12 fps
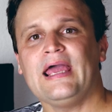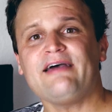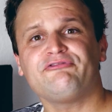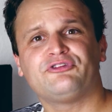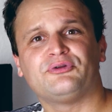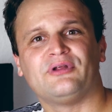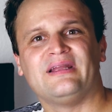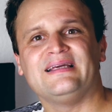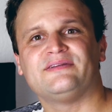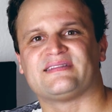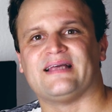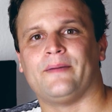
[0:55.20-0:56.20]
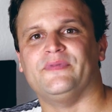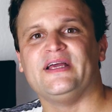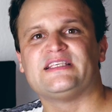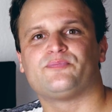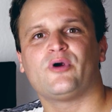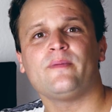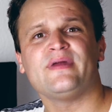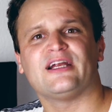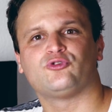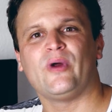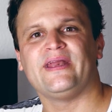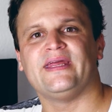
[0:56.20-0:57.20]
After the latest updates, Premiere
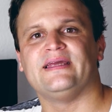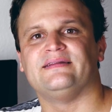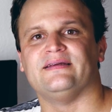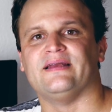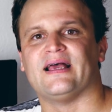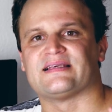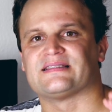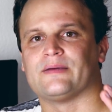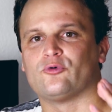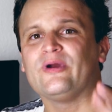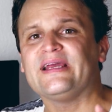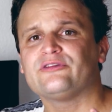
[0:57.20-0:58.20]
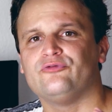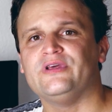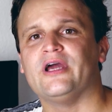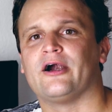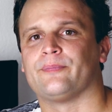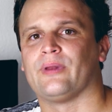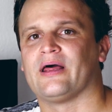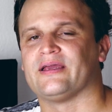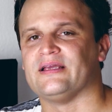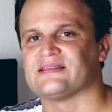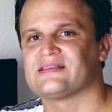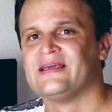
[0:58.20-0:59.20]
2018 has some great VR
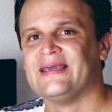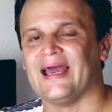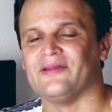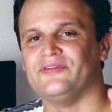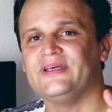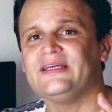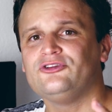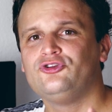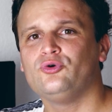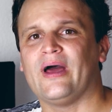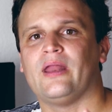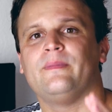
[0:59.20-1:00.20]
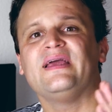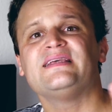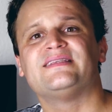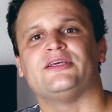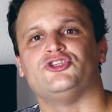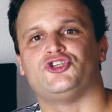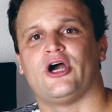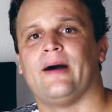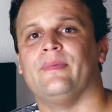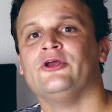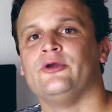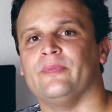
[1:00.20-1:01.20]
plugins, and they do an amazing job,
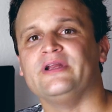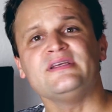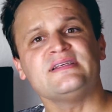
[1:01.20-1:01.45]
but